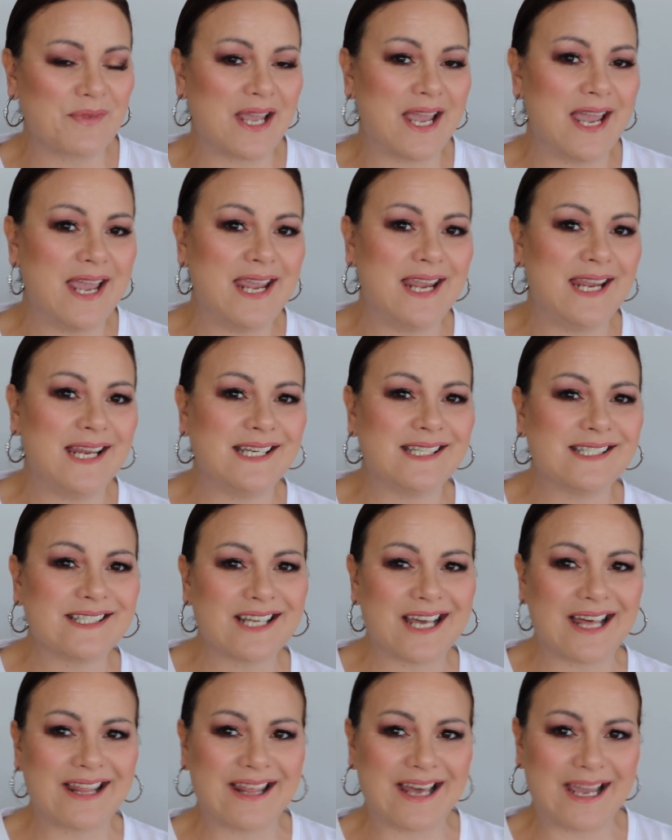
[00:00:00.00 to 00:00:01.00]
and
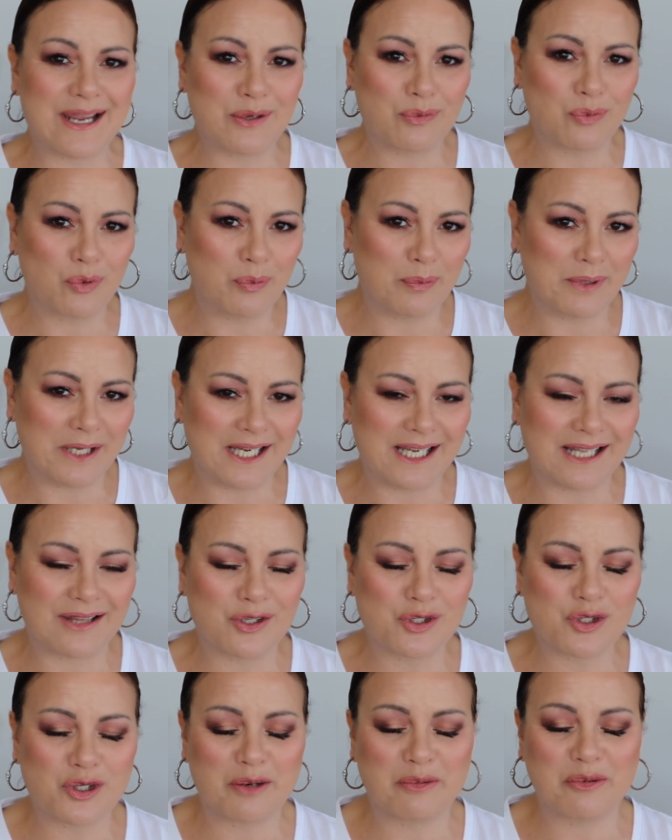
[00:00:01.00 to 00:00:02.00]
they will be at the
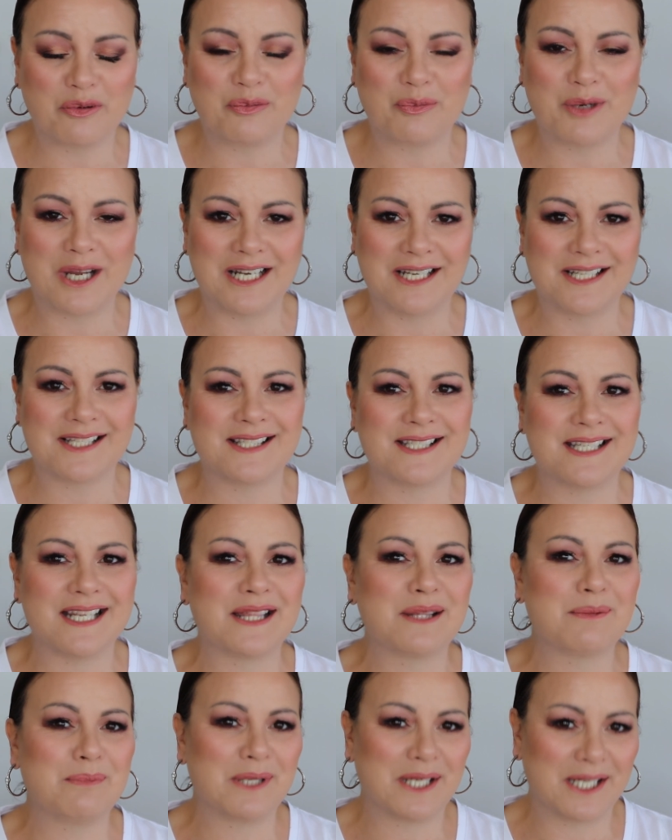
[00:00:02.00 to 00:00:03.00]
top of my list at
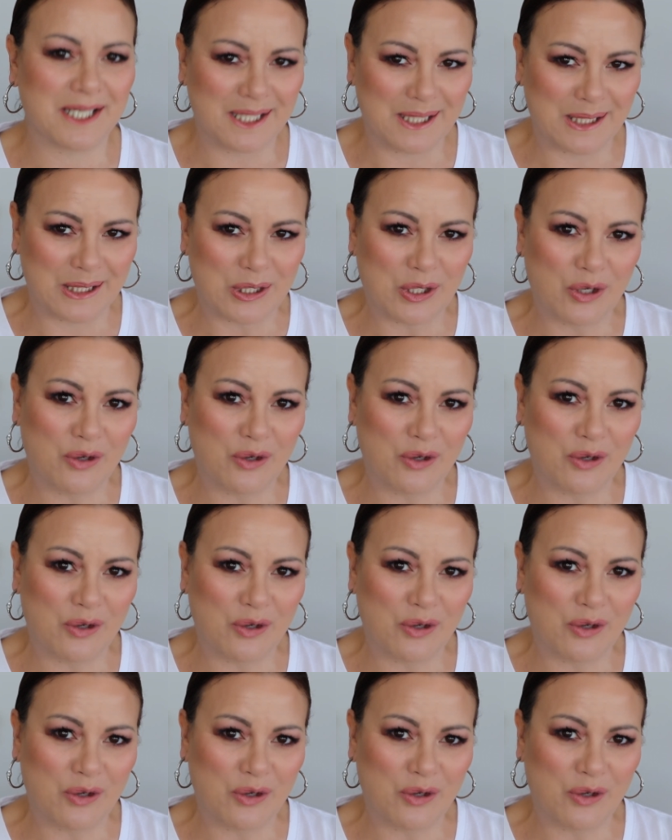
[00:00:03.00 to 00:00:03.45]
the beginning